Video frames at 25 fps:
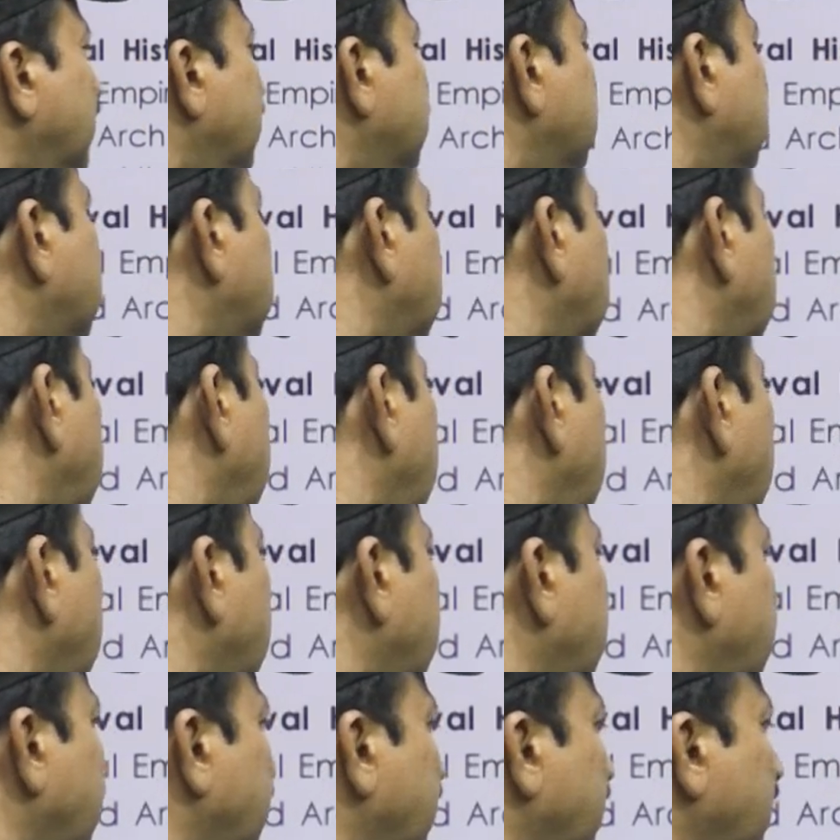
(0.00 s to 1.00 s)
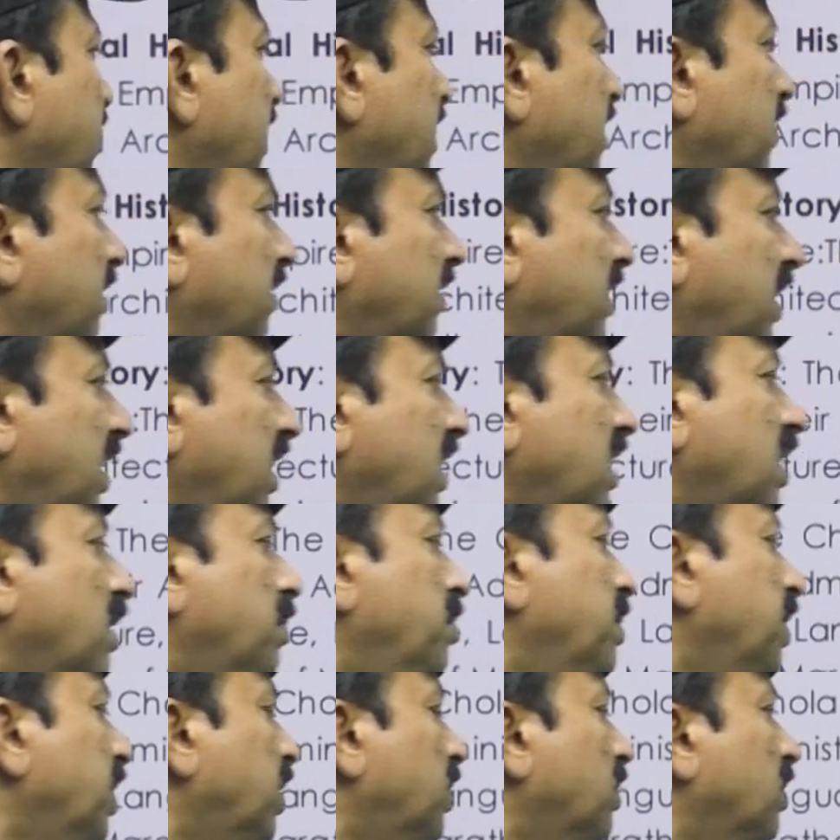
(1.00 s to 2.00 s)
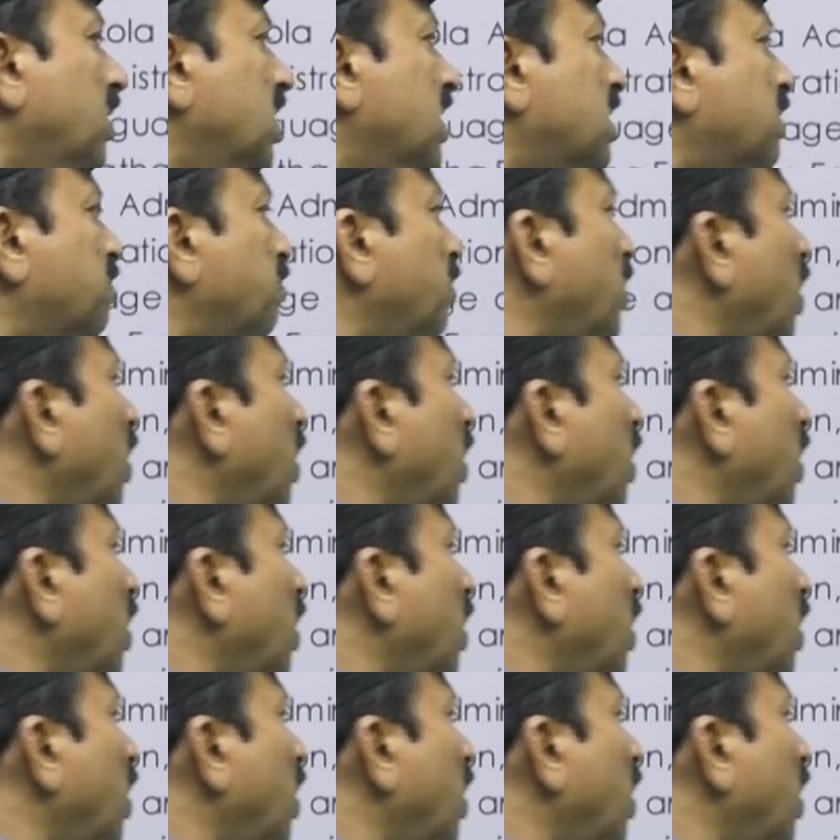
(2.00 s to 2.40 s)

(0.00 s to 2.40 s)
So they are there. Then coming to this